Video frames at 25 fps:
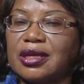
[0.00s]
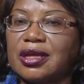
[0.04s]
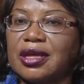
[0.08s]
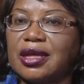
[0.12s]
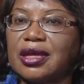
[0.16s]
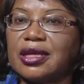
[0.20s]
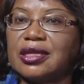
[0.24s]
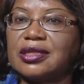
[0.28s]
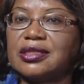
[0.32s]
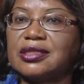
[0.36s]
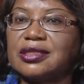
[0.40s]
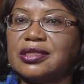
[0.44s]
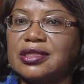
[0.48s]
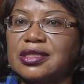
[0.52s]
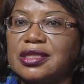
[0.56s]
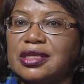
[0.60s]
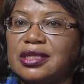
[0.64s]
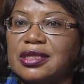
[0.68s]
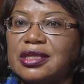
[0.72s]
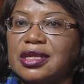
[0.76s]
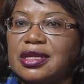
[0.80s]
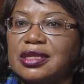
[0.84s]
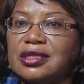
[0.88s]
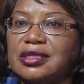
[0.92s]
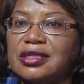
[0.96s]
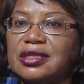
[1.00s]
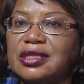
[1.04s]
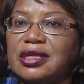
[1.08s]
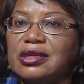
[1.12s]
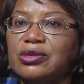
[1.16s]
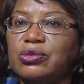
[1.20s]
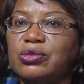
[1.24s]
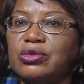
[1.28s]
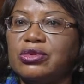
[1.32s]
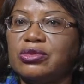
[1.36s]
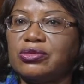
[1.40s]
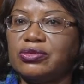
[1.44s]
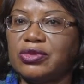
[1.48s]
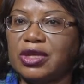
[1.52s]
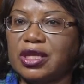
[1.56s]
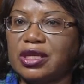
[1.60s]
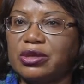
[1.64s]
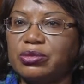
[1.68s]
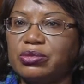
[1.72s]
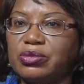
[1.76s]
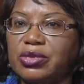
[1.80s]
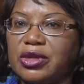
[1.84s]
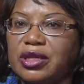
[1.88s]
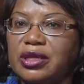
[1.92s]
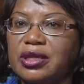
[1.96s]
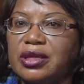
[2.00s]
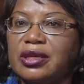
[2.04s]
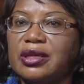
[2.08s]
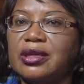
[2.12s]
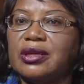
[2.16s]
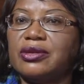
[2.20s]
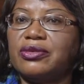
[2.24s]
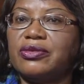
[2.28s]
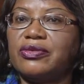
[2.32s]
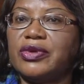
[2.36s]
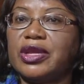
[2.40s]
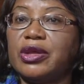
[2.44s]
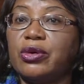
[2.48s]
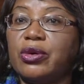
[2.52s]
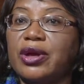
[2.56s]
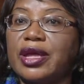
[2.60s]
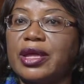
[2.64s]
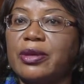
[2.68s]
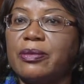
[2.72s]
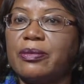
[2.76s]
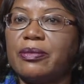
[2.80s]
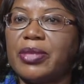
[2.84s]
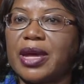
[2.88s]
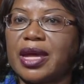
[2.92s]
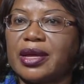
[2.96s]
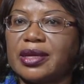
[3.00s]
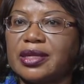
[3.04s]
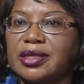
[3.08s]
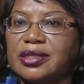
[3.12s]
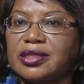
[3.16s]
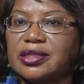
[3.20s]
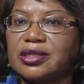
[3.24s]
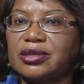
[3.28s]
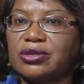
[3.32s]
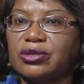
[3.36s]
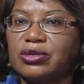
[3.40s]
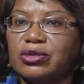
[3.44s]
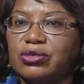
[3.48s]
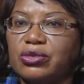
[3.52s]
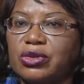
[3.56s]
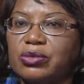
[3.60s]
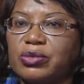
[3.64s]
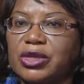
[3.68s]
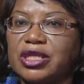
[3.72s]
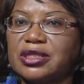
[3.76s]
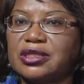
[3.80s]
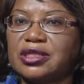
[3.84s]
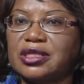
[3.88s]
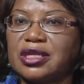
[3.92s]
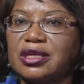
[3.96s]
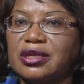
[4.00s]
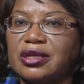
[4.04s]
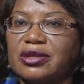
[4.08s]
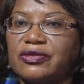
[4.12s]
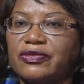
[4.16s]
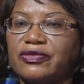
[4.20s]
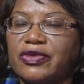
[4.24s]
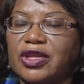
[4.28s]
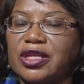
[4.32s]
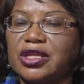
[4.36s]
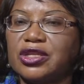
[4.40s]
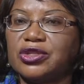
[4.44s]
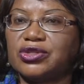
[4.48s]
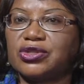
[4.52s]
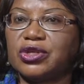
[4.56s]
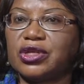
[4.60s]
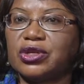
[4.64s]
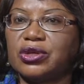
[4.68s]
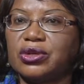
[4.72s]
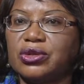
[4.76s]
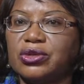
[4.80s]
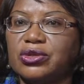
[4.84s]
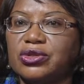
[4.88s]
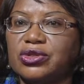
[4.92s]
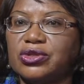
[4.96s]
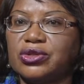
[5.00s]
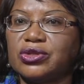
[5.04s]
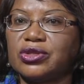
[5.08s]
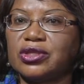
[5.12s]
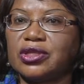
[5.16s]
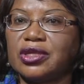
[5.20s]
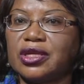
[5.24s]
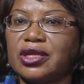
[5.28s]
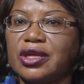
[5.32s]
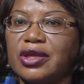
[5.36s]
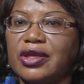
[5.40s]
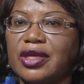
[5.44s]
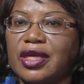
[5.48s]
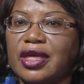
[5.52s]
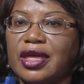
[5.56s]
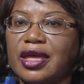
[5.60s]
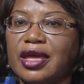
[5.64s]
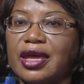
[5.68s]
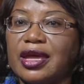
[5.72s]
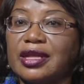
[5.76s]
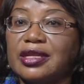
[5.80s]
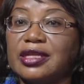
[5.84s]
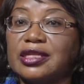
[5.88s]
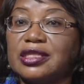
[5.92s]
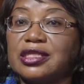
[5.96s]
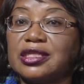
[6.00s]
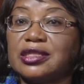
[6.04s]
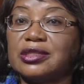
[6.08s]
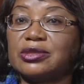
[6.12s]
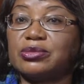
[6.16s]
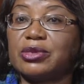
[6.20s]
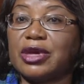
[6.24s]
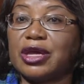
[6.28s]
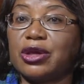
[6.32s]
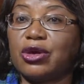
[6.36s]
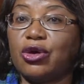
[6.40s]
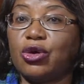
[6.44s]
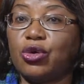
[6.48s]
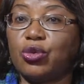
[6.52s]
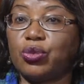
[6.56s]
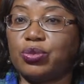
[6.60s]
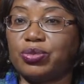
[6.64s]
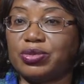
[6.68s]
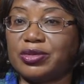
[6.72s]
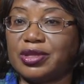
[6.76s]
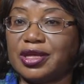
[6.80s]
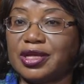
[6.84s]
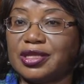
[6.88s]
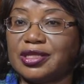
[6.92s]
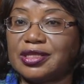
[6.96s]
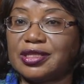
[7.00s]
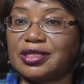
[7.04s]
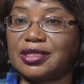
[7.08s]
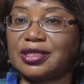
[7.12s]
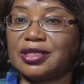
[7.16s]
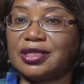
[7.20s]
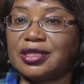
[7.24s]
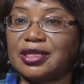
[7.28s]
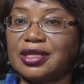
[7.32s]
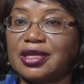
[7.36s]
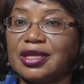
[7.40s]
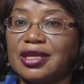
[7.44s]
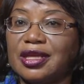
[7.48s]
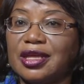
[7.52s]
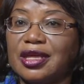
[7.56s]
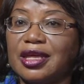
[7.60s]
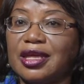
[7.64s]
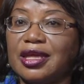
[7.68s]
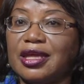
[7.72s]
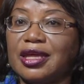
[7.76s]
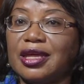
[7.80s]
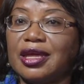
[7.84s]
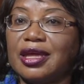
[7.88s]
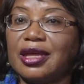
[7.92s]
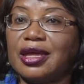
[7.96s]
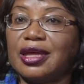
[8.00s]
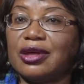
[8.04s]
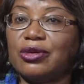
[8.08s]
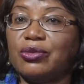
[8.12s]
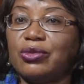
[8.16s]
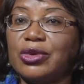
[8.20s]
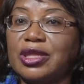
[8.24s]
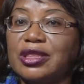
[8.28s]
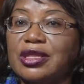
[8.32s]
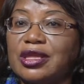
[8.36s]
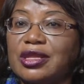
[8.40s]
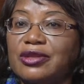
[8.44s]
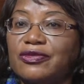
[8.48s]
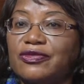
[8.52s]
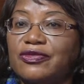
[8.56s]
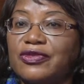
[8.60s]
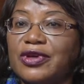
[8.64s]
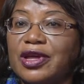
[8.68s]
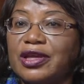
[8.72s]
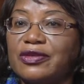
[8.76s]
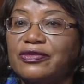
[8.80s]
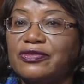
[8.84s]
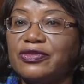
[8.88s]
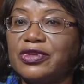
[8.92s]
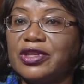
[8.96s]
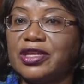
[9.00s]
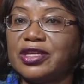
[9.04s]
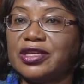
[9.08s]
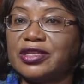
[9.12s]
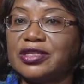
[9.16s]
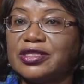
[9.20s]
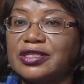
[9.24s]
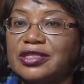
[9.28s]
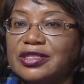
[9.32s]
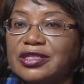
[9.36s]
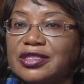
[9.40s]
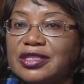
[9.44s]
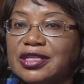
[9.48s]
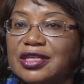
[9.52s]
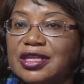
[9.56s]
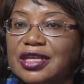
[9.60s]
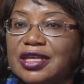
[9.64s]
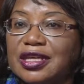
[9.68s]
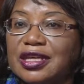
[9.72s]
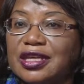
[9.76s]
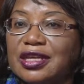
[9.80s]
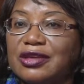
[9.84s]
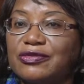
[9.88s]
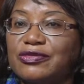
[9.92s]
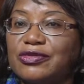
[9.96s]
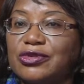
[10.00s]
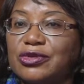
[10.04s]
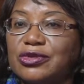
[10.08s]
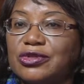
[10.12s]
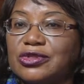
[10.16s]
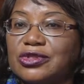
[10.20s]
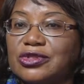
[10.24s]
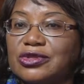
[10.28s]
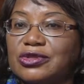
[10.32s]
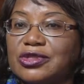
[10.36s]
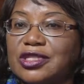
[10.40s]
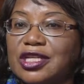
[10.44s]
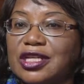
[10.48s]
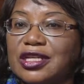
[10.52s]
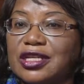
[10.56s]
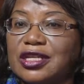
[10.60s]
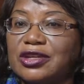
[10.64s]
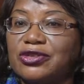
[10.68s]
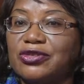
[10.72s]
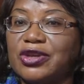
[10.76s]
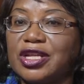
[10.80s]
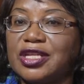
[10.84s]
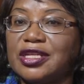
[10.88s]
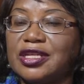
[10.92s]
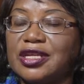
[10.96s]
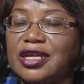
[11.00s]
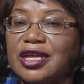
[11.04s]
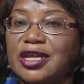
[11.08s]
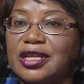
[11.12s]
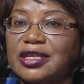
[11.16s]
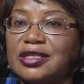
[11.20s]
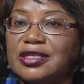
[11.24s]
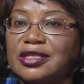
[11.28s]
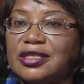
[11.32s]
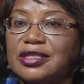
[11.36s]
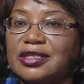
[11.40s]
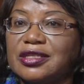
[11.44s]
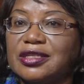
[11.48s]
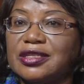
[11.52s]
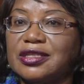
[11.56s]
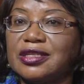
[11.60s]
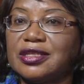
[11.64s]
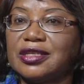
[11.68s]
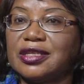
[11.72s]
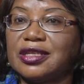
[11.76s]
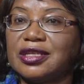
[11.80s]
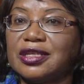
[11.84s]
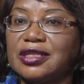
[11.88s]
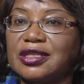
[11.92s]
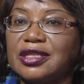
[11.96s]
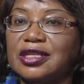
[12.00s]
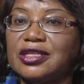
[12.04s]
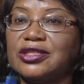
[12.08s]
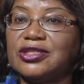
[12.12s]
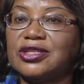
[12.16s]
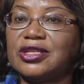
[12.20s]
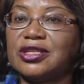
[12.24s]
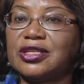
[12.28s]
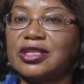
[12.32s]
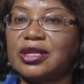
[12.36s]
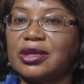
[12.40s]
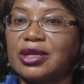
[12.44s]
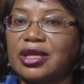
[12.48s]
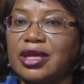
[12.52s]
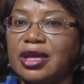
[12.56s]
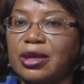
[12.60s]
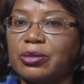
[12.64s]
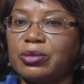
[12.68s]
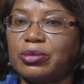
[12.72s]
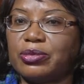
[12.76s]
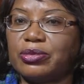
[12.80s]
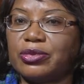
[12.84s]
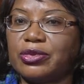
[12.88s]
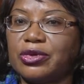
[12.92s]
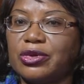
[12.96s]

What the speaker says: I see that there will really be real impact on women's financial inclusion. And it is my hope that within 5 years, if not totally eradicated, the gender gap